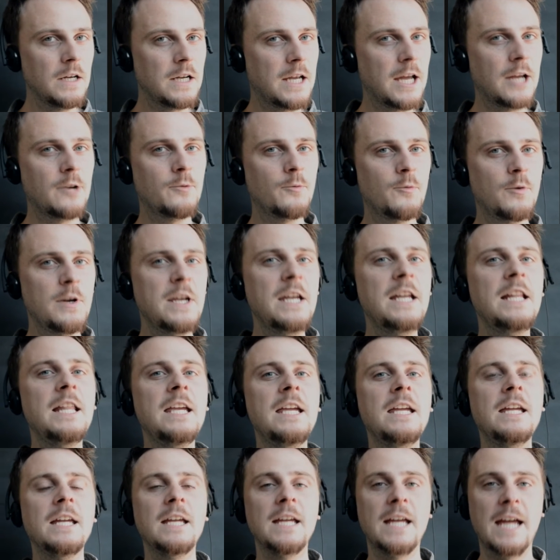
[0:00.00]
Can
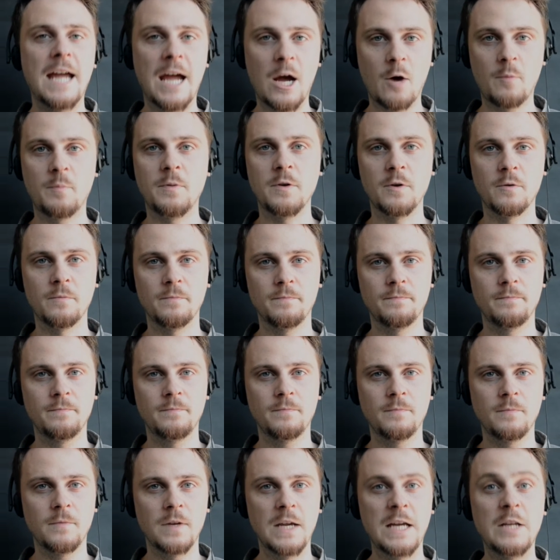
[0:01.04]
really help you
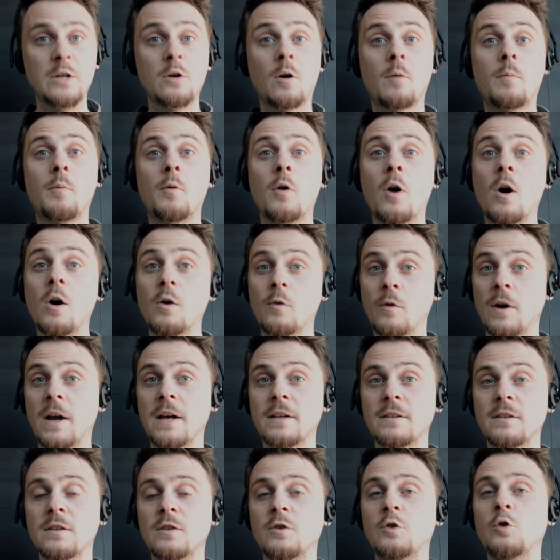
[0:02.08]
in your
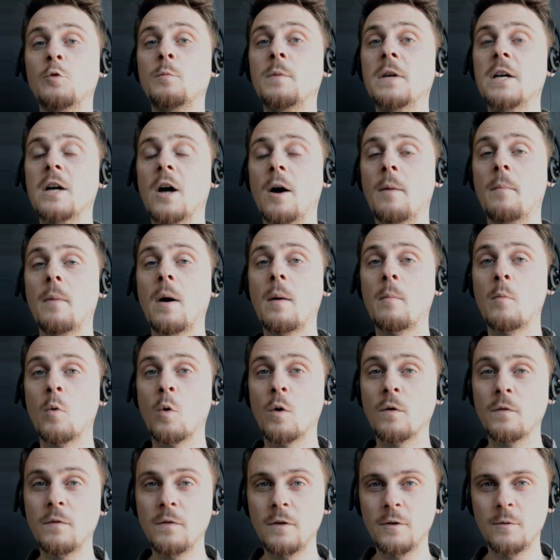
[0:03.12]
progress to become
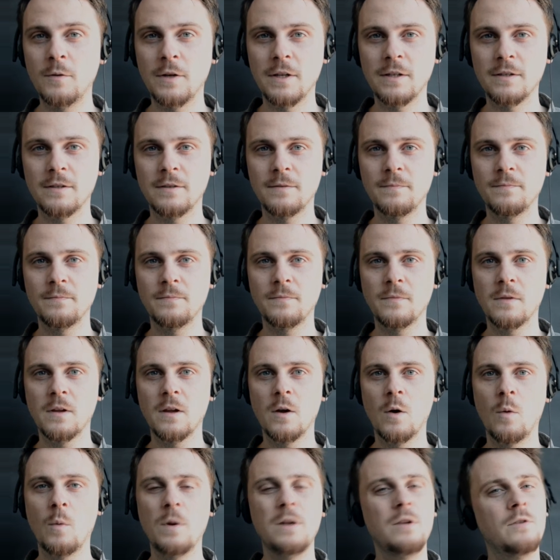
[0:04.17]
more fluent.
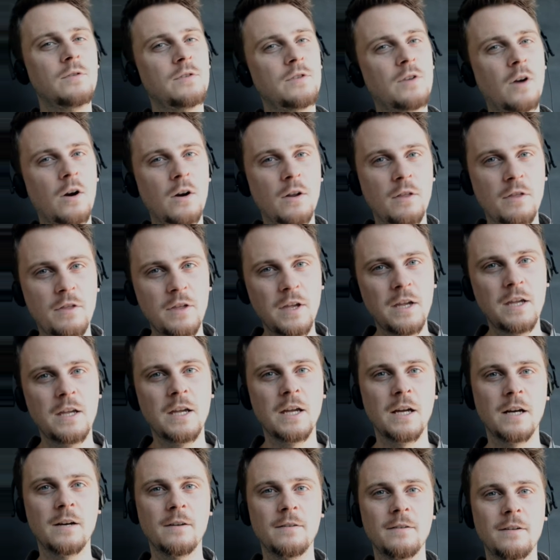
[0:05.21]
When you start
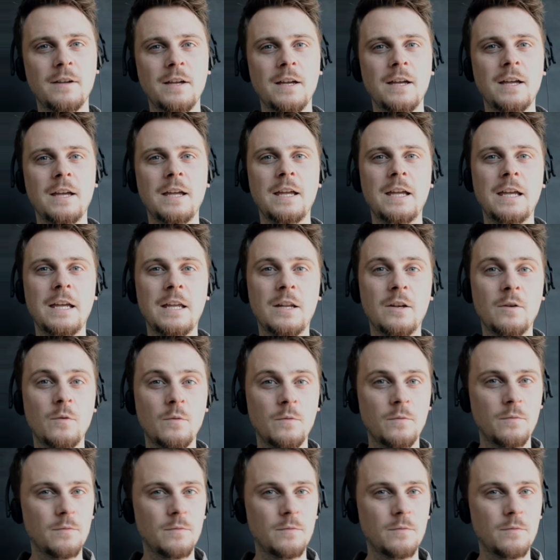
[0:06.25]
thinking in